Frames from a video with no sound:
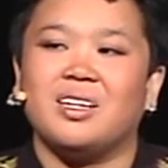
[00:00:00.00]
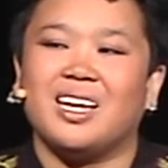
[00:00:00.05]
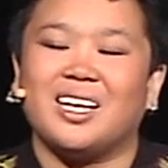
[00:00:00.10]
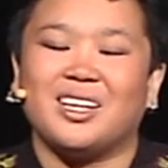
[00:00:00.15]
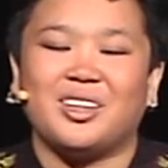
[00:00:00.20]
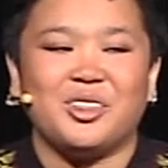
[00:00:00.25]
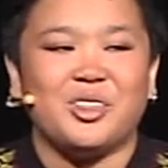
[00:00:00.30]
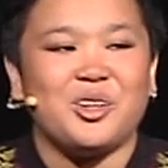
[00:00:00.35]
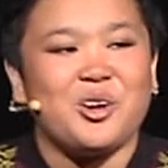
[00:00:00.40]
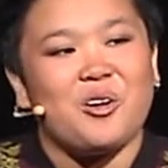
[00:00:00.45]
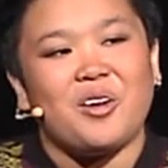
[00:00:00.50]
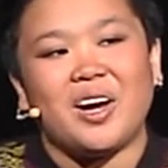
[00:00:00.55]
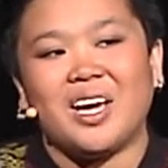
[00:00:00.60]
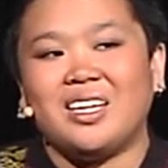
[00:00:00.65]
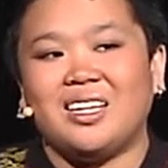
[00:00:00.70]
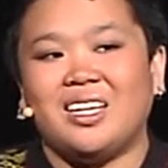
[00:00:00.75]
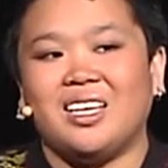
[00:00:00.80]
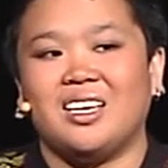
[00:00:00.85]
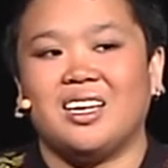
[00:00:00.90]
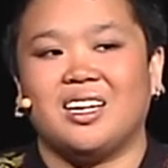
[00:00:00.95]
that no
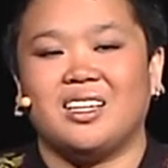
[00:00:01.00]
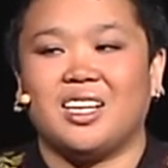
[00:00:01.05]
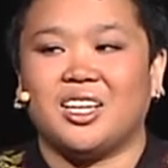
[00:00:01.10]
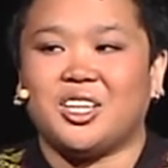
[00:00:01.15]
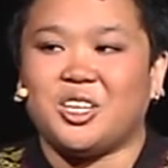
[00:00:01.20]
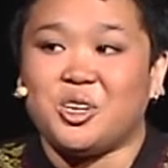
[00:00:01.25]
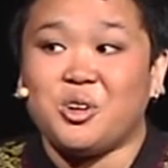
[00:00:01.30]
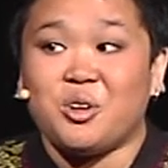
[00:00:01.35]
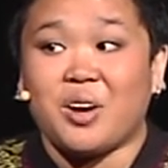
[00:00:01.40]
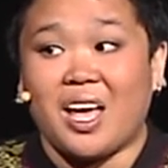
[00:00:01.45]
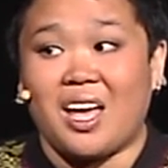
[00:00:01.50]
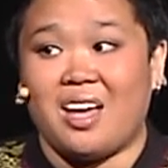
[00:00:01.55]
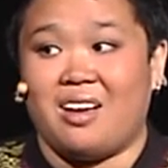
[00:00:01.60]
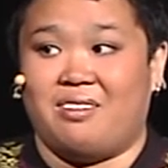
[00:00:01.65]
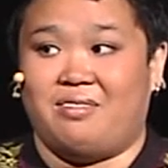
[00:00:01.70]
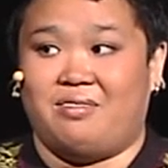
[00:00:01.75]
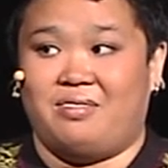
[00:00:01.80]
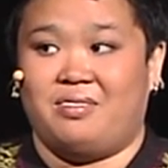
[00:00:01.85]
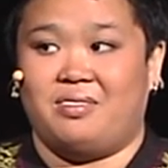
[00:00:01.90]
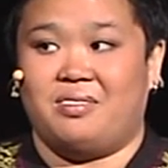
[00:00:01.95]
idea that you
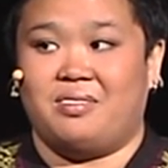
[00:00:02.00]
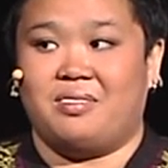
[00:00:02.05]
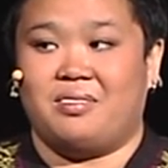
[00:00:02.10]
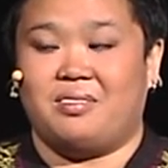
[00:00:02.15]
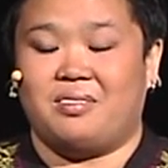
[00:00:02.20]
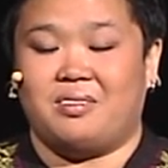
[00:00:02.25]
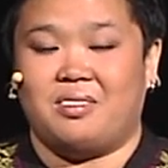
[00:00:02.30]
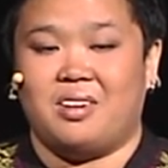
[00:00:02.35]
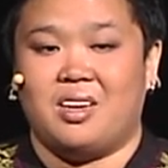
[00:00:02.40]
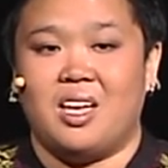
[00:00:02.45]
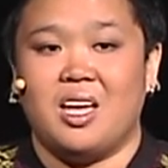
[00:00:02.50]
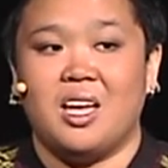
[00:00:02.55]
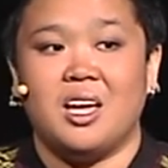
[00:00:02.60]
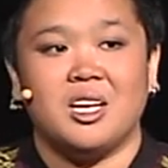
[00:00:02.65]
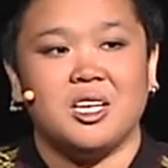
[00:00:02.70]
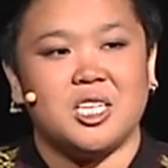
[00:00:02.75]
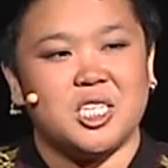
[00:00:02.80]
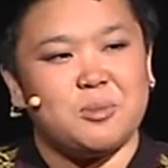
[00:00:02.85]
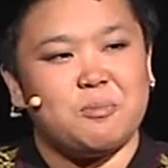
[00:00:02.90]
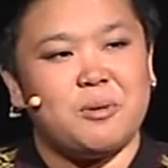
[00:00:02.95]
have,
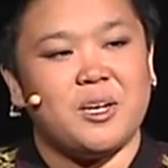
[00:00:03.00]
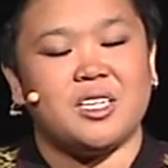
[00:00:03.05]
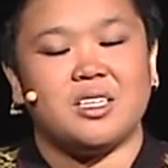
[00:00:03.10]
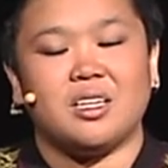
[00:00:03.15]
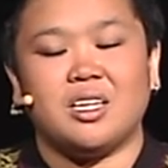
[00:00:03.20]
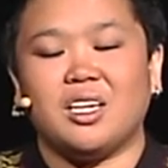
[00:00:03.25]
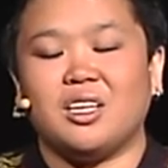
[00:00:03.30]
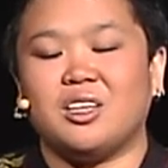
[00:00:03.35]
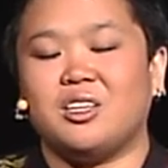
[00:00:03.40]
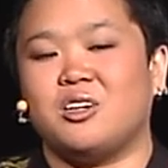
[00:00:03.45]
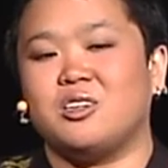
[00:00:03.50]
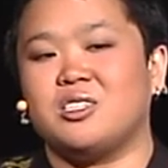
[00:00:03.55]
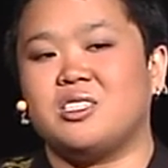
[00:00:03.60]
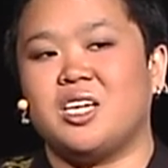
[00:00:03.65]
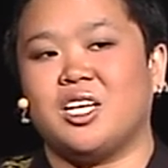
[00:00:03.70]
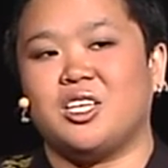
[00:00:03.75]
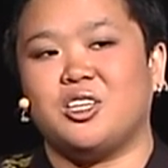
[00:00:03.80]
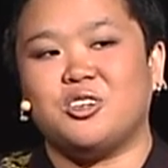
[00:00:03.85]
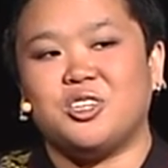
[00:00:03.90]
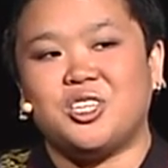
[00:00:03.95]
especially those
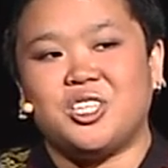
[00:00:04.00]
that you